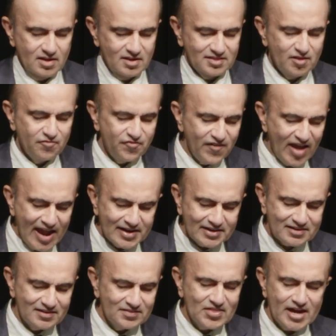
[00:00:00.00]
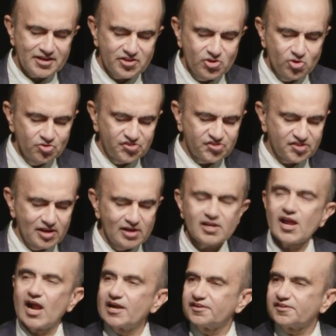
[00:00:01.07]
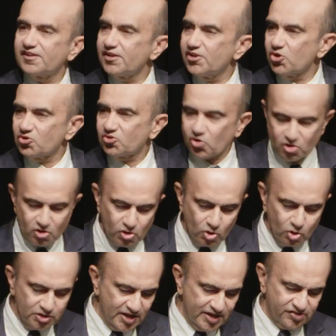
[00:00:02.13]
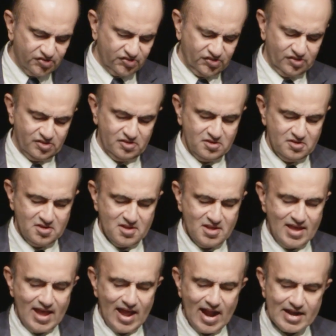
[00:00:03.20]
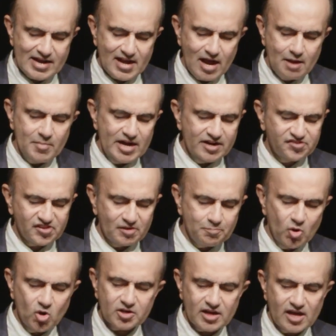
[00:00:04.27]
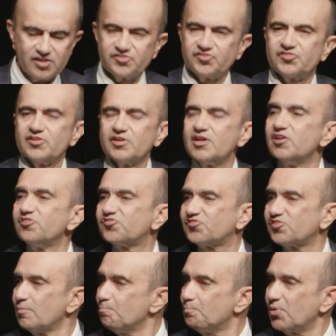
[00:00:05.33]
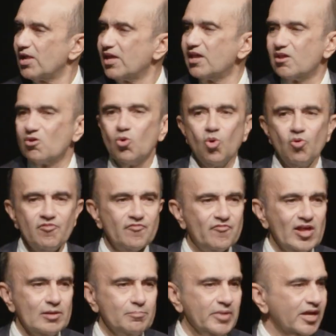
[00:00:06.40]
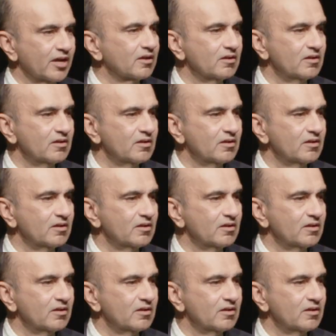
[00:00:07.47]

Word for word: The fact that you still continue to do this and come and support us is simply overwhelming.